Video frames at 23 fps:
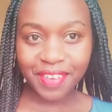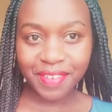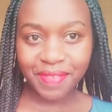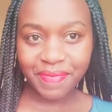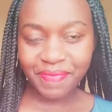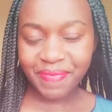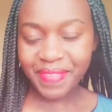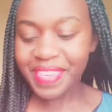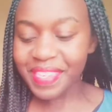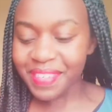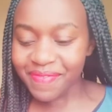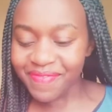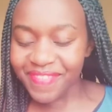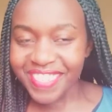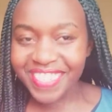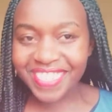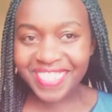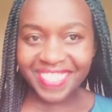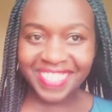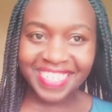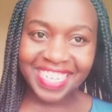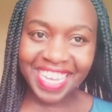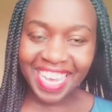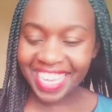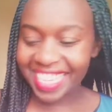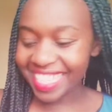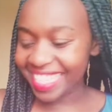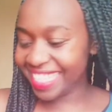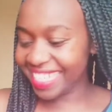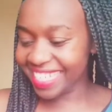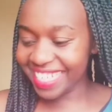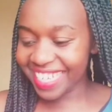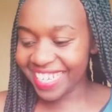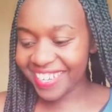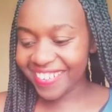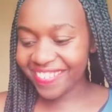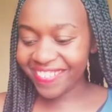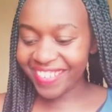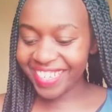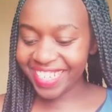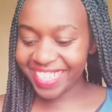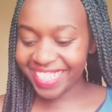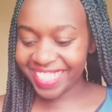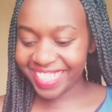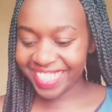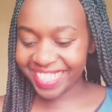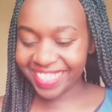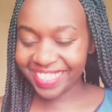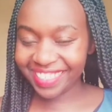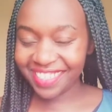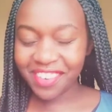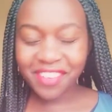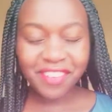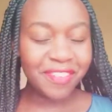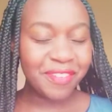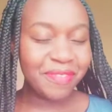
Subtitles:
maybe should I share with you?